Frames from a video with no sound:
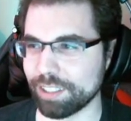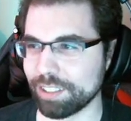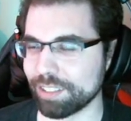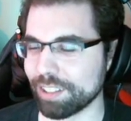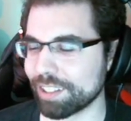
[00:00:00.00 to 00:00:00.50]

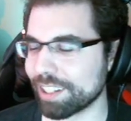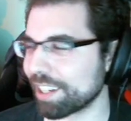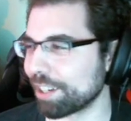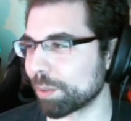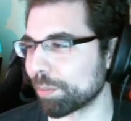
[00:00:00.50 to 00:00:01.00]
I
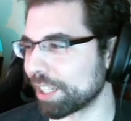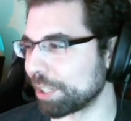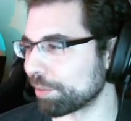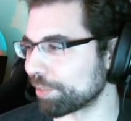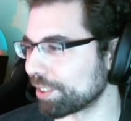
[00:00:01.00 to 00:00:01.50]
can't remember the
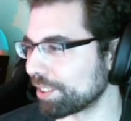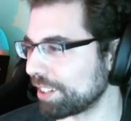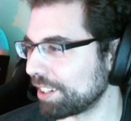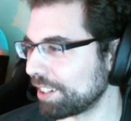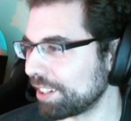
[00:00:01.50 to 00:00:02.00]
name of it.
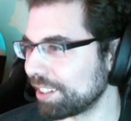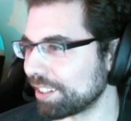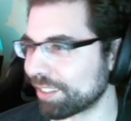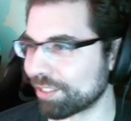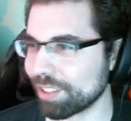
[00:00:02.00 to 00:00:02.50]

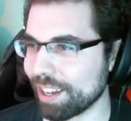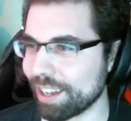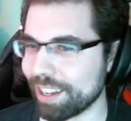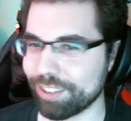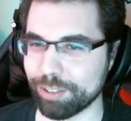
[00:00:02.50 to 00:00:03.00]

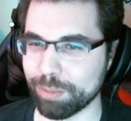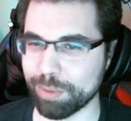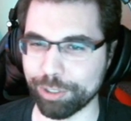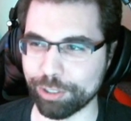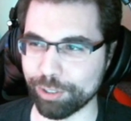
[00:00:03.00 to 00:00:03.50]
I don't
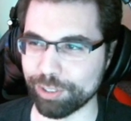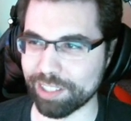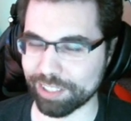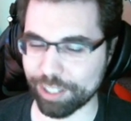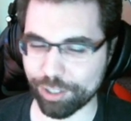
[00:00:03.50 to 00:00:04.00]
remember the GRU
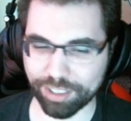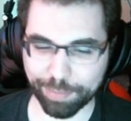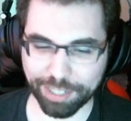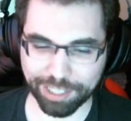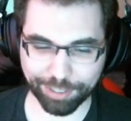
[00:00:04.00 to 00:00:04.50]
designations,
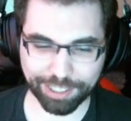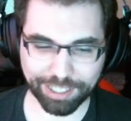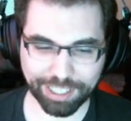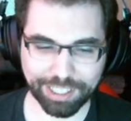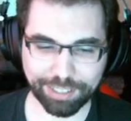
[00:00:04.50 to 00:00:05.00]
but anyway,
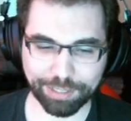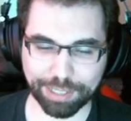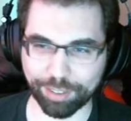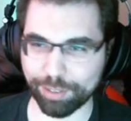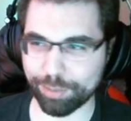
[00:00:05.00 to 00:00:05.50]
we have
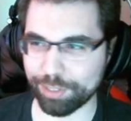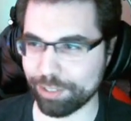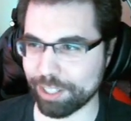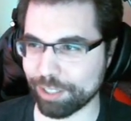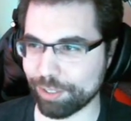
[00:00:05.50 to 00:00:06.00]
the Soviet
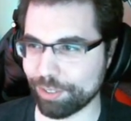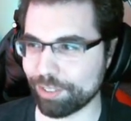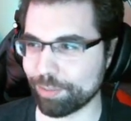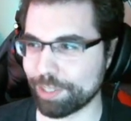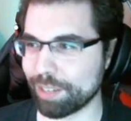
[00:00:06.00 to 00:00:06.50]

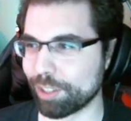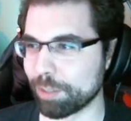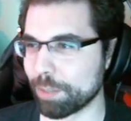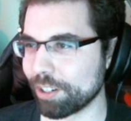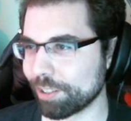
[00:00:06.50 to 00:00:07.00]
reticles, we have the
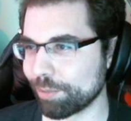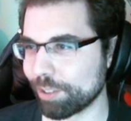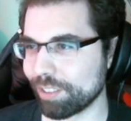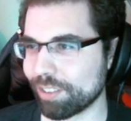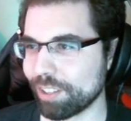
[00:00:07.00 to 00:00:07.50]
American
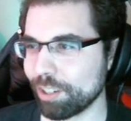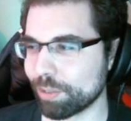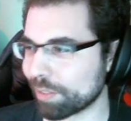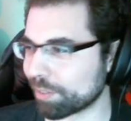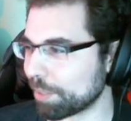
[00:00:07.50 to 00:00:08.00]
ones.
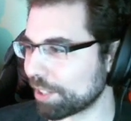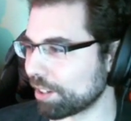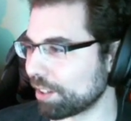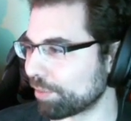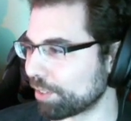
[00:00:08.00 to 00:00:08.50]
We have to make
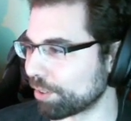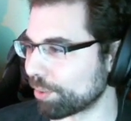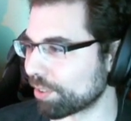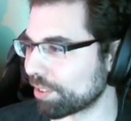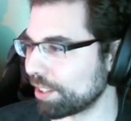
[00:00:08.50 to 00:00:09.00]
all of
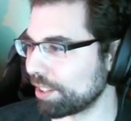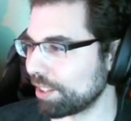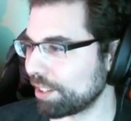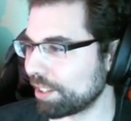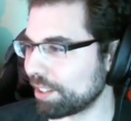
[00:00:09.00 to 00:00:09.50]
those,
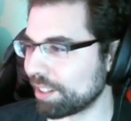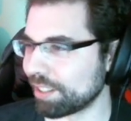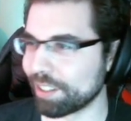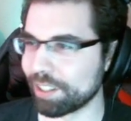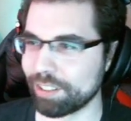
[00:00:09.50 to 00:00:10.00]

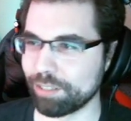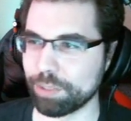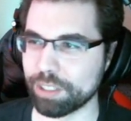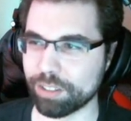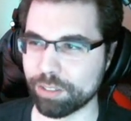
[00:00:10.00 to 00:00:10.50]
and then
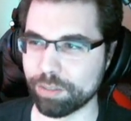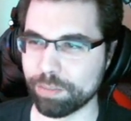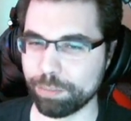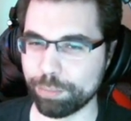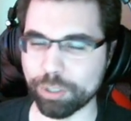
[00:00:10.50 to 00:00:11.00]
we can
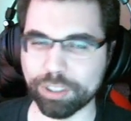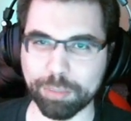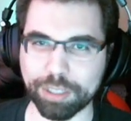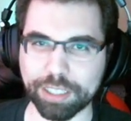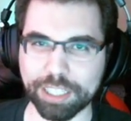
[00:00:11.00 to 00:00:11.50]
put them
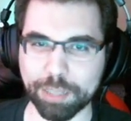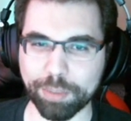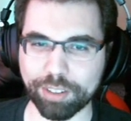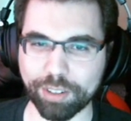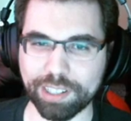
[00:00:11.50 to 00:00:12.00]
in the game.
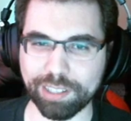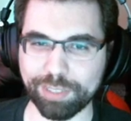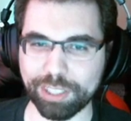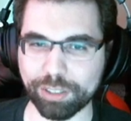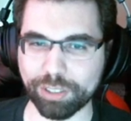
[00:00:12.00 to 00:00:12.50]
So any
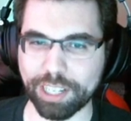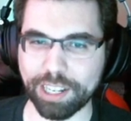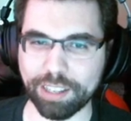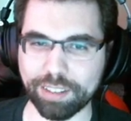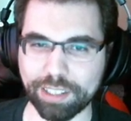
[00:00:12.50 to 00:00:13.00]
vehicle that
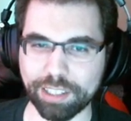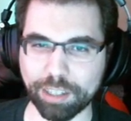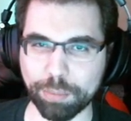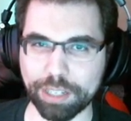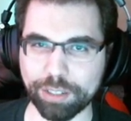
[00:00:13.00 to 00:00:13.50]
has a
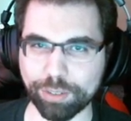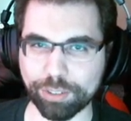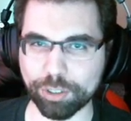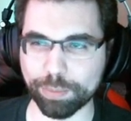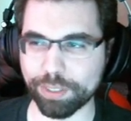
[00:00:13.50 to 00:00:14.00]
commander's
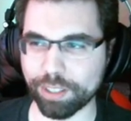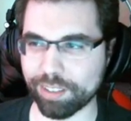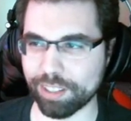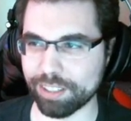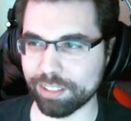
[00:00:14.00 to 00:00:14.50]
cupola
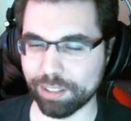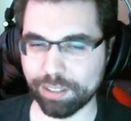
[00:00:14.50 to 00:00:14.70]
sight